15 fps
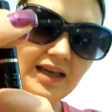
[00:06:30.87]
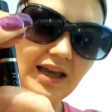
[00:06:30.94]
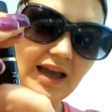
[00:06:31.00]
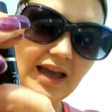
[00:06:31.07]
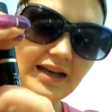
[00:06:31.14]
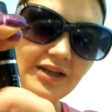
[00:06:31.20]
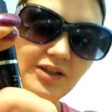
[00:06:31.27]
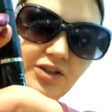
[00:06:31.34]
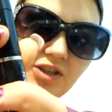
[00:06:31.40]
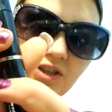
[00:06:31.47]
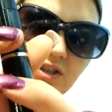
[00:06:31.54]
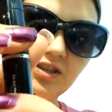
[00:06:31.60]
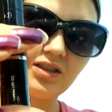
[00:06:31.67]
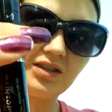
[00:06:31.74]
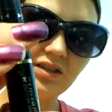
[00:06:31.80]
And you
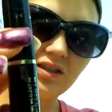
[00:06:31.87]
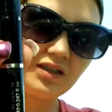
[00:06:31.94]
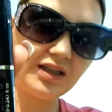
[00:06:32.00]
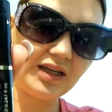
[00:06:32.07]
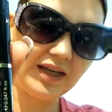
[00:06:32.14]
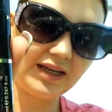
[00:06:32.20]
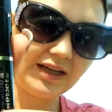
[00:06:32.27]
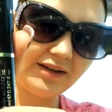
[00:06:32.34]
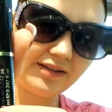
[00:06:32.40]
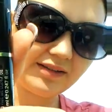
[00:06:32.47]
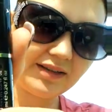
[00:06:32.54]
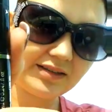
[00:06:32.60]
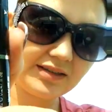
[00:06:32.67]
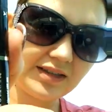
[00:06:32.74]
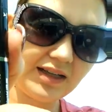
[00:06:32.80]
just, here,
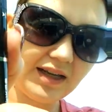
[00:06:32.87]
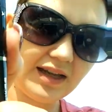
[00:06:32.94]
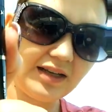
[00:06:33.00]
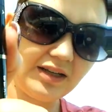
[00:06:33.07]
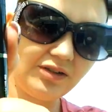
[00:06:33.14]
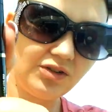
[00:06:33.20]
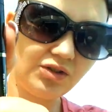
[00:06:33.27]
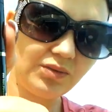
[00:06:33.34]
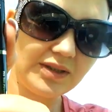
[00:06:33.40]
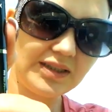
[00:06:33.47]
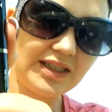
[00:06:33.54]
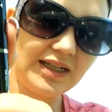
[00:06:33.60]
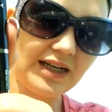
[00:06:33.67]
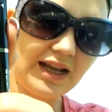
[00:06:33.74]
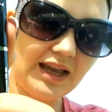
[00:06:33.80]
there's a, and you
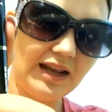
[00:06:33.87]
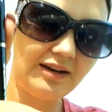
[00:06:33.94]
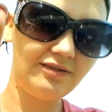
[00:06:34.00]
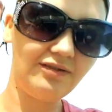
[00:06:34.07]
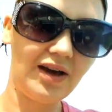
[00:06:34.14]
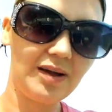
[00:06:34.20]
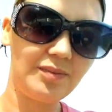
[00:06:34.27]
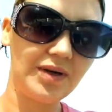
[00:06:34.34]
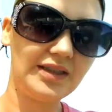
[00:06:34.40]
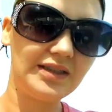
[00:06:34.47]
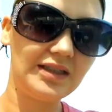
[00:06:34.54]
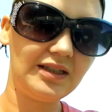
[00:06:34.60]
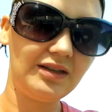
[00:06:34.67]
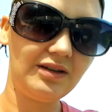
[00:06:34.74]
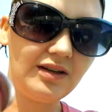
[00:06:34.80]
twist it and it vibrates.
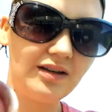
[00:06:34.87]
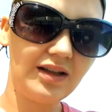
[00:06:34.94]
Can you hear